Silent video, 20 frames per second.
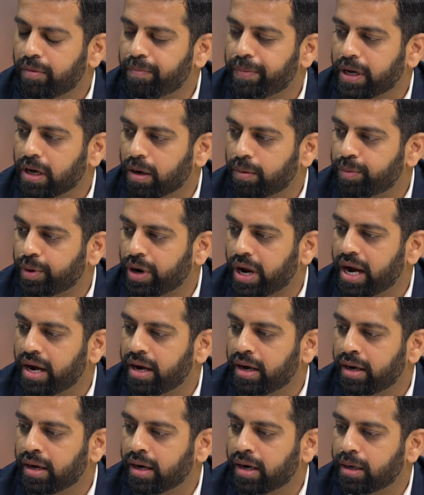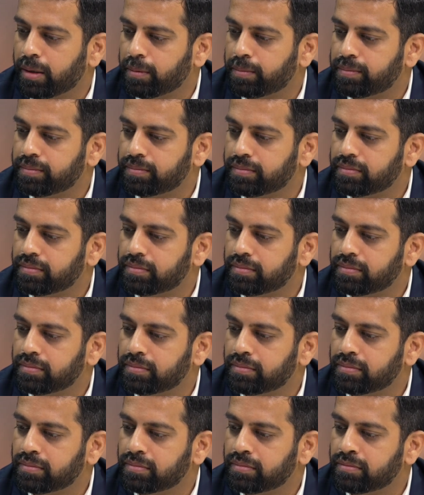will pick a brand
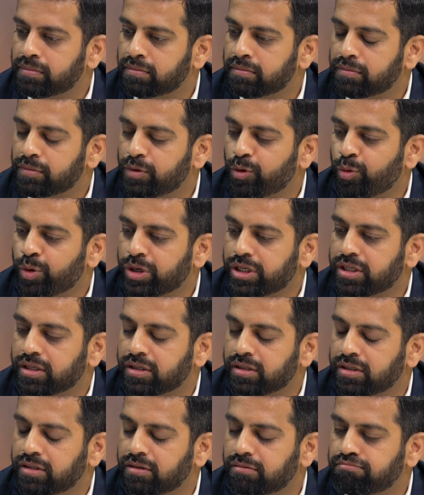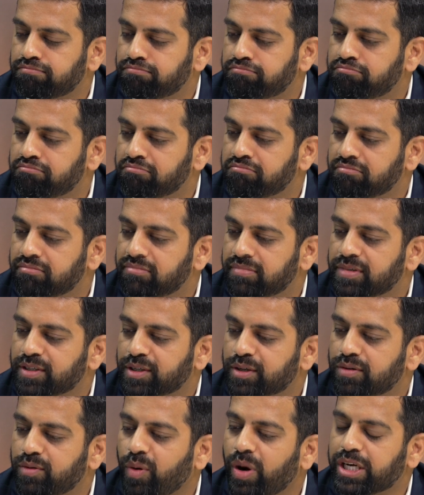which is
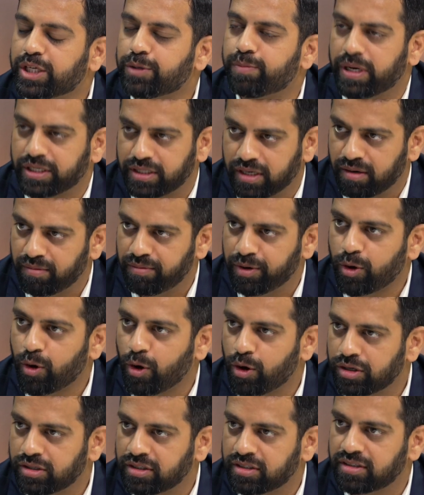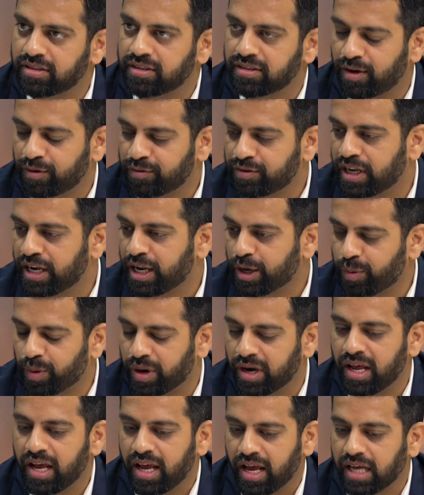quite special because of the
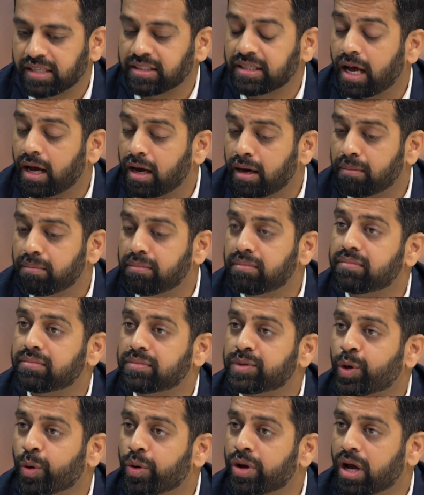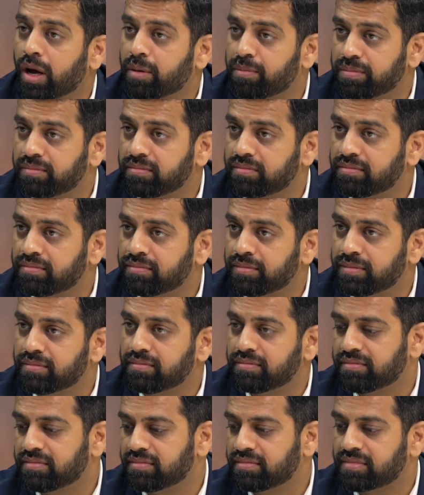liquid. As growing up,
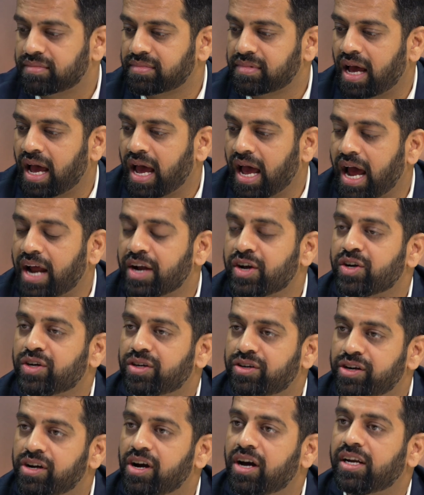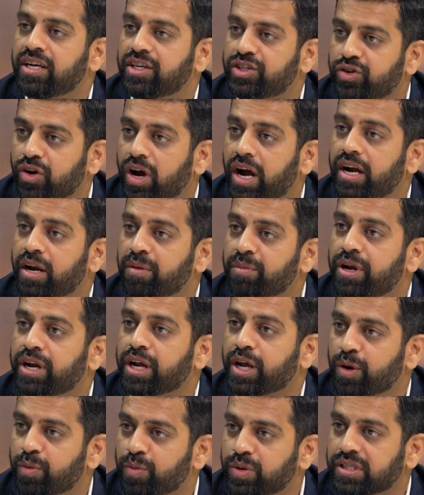I hadn't really tried
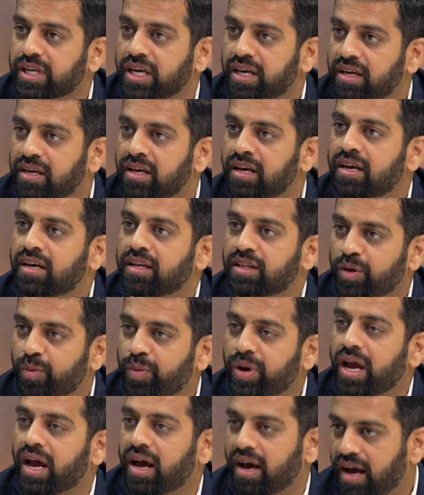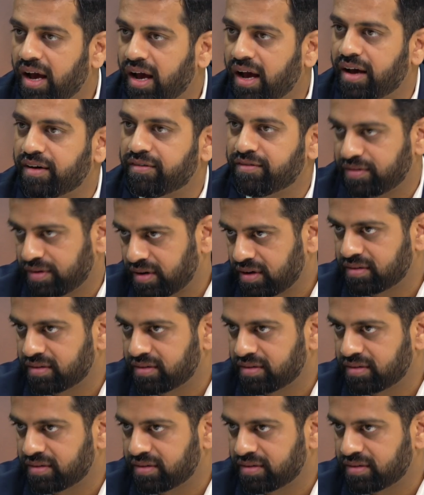American whiskey the way I have